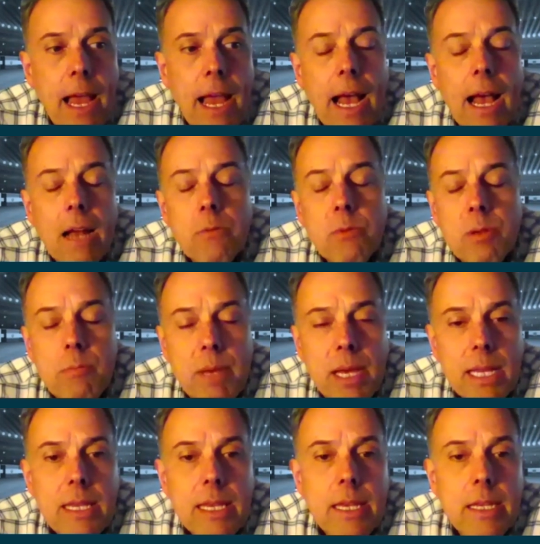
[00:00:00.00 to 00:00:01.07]
how do we
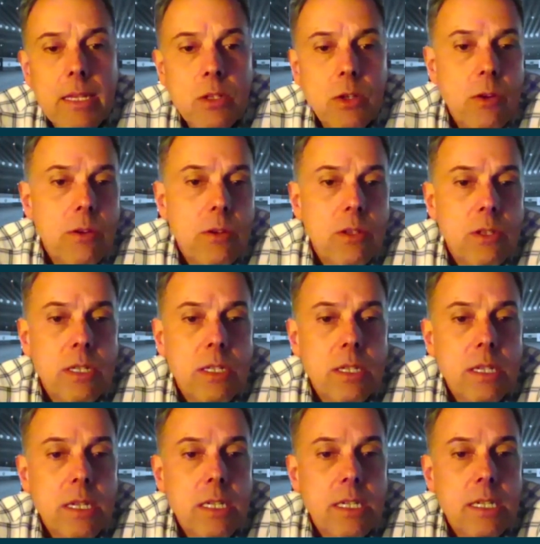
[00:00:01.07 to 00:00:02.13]
make the internal
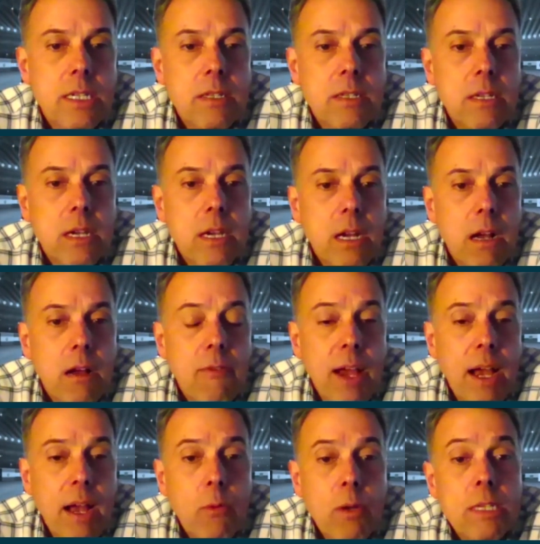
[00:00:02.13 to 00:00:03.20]
decisions of
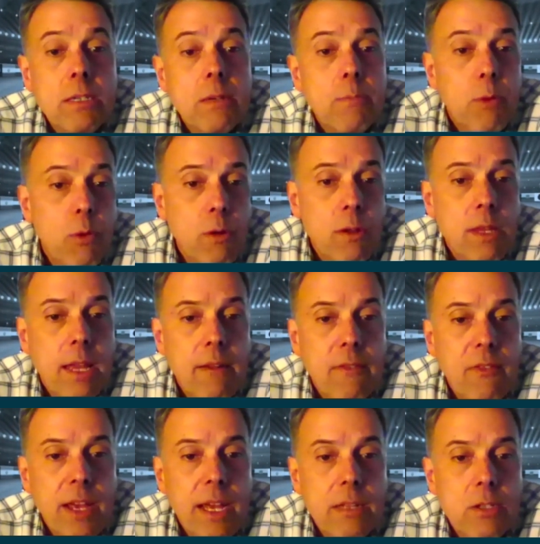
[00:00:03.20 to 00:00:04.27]
how we support that
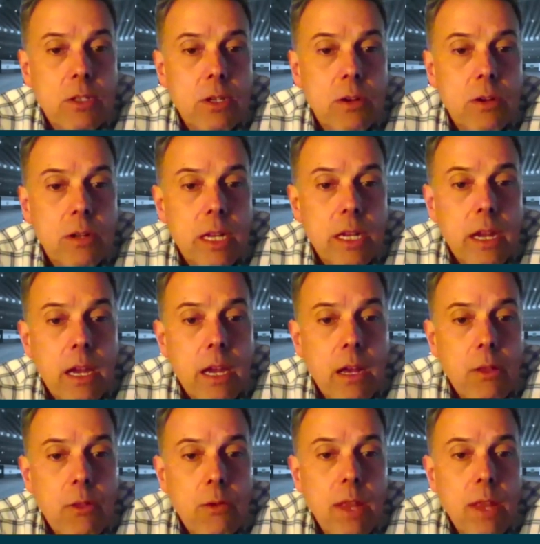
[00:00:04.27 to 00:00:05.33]
fan journey
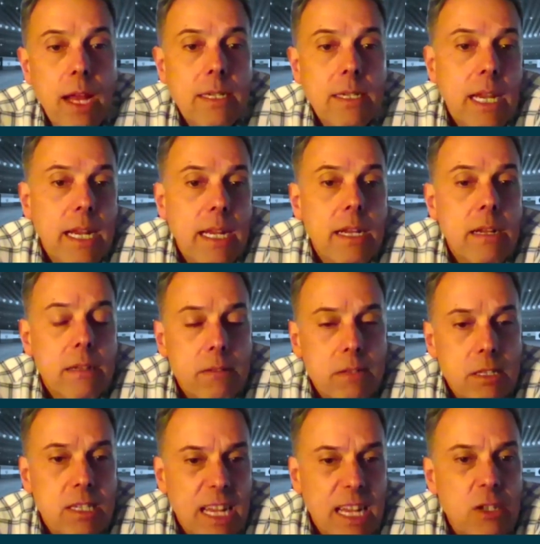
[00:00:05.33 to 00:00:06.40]
through that
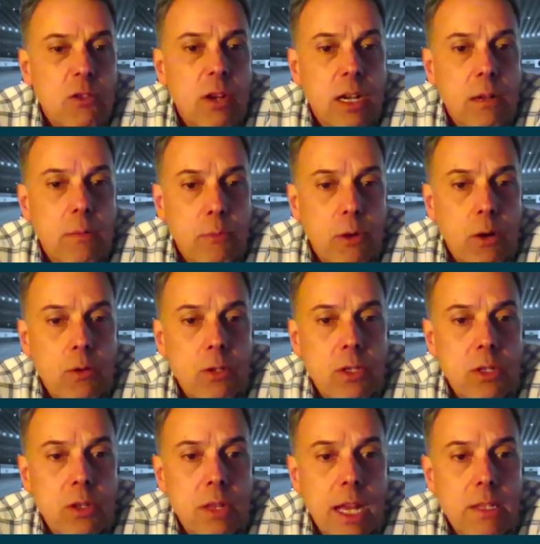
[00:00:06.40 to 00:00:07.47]
data-centric
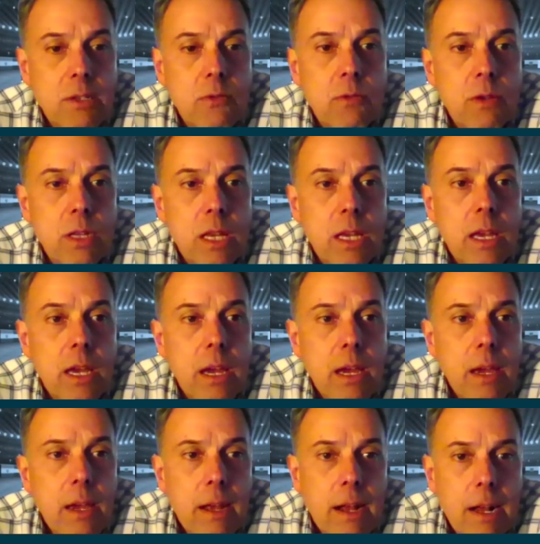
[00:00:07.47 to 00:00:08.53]
approach? So that's really,
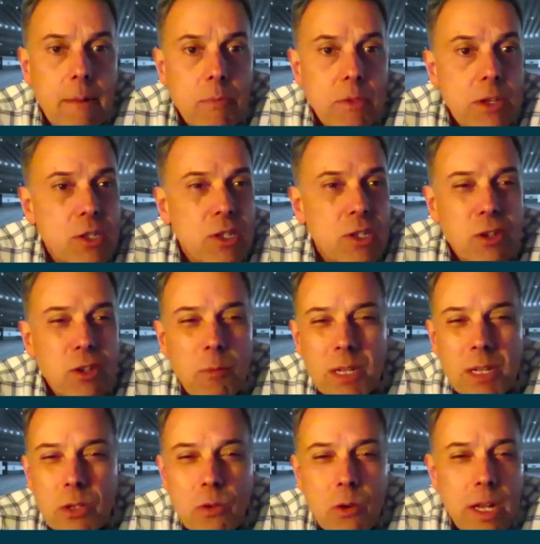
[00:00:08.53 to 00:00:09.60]
there's so
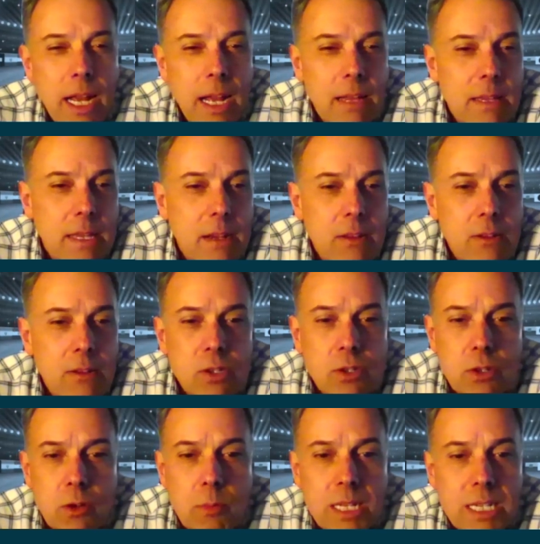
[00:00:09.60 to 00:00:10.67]
much going out there. There's
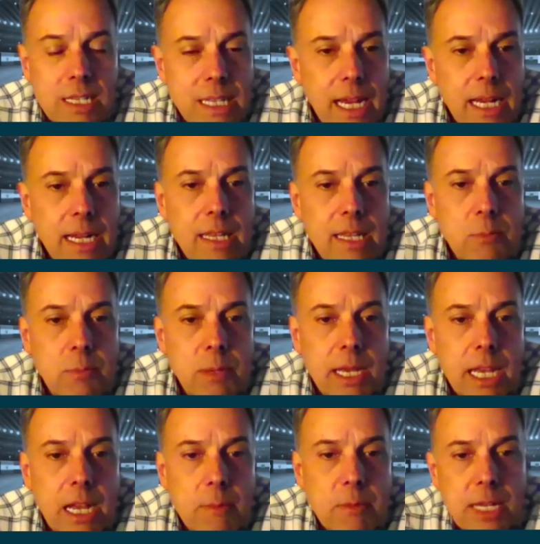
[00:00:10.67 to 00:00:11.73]
so much data that's being
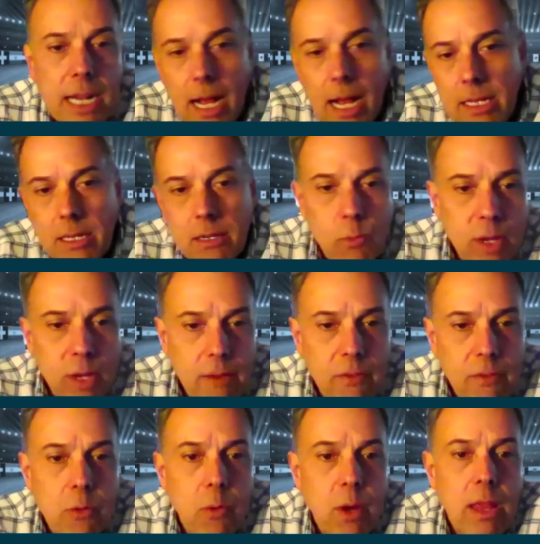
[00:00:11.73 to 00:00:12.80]
captured. How do you weave
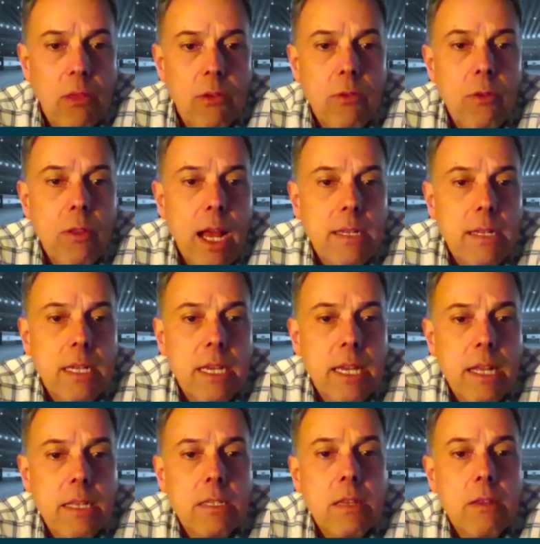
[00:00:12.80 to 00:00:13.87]
your way through that to
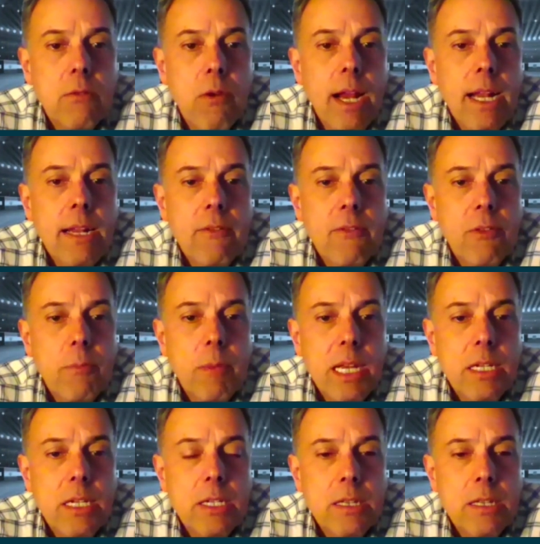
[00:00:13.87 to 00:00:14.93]
get to the right
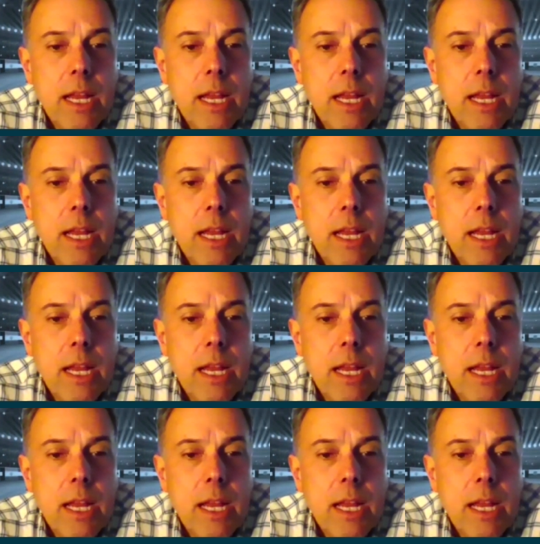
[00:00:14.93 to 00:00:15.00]
information?